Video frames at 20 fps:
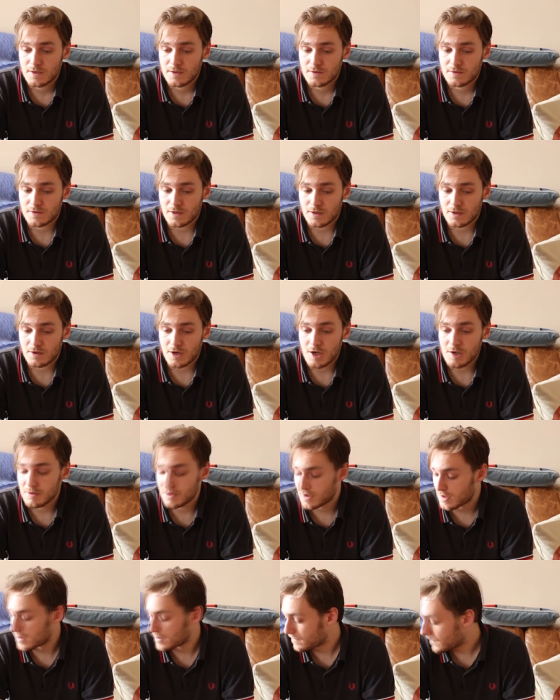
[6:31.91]
So I hope
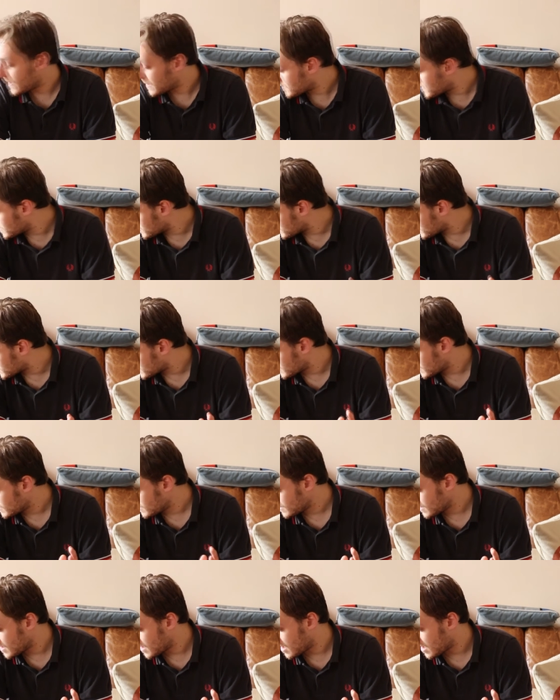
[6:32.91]
you guys found this
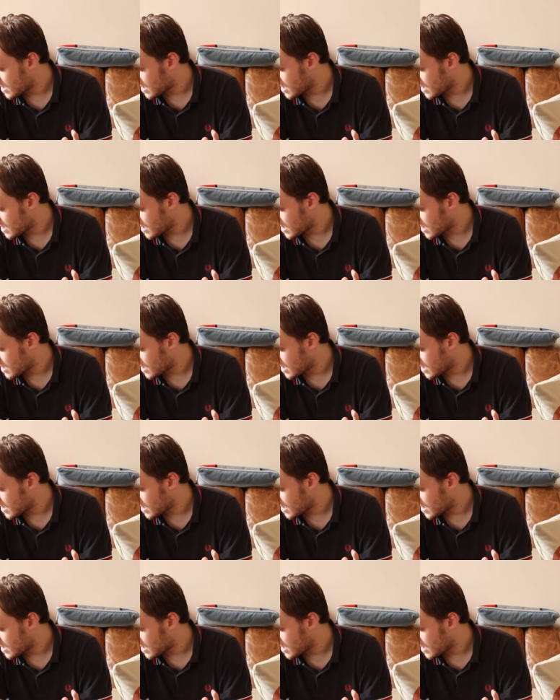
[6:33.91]
interesting.